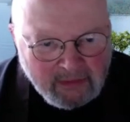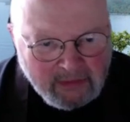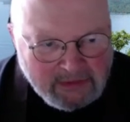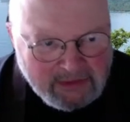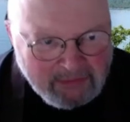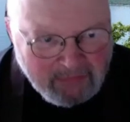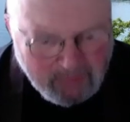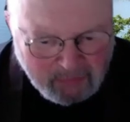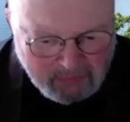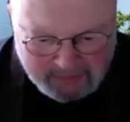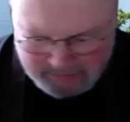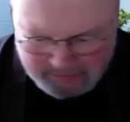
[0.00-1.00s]
As if there
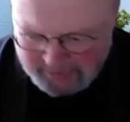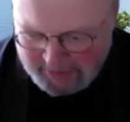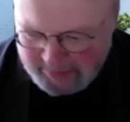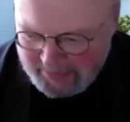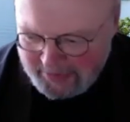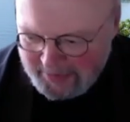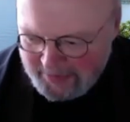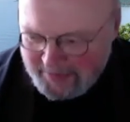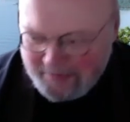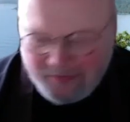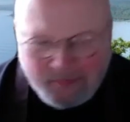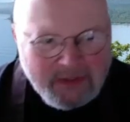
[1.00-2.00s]
were something there
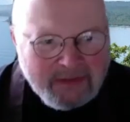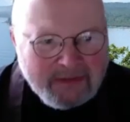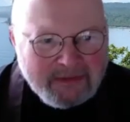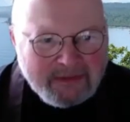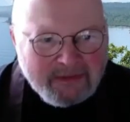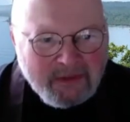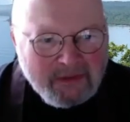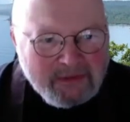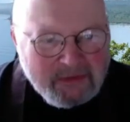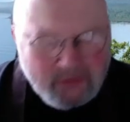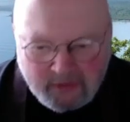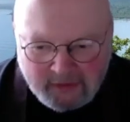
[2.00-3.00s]
for me to
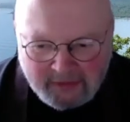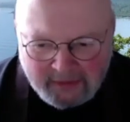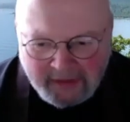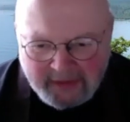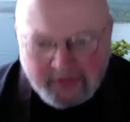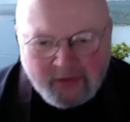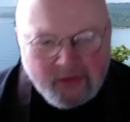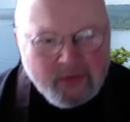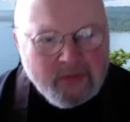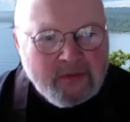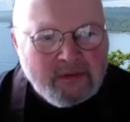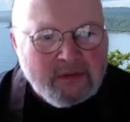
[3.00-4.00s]
acknowledge or to hand
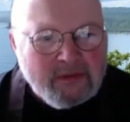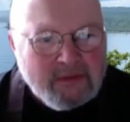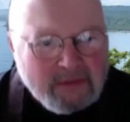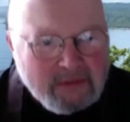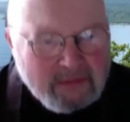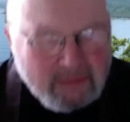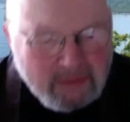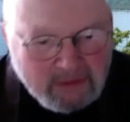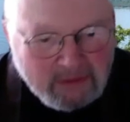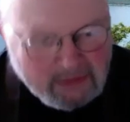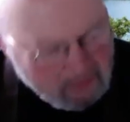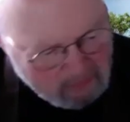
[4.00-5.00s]
you or to
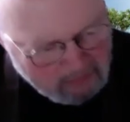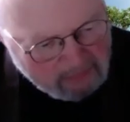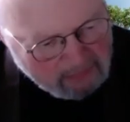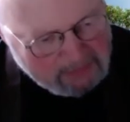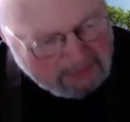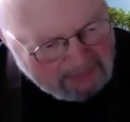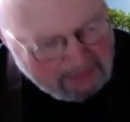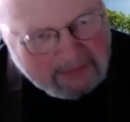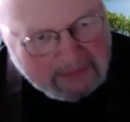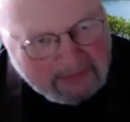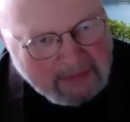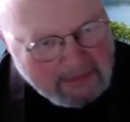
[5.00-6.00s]
say, no, it's not
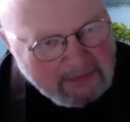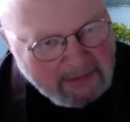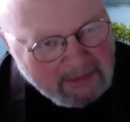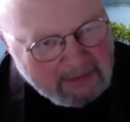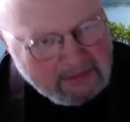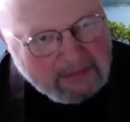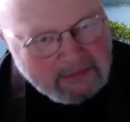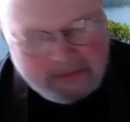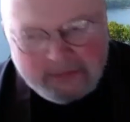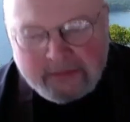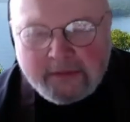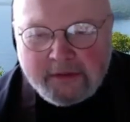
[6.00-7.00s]
that,
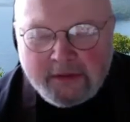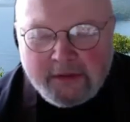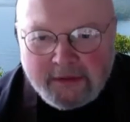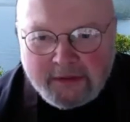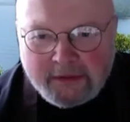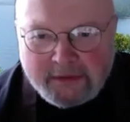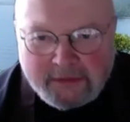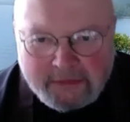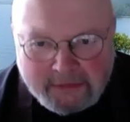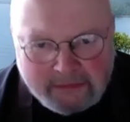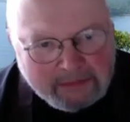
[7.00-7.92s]
it's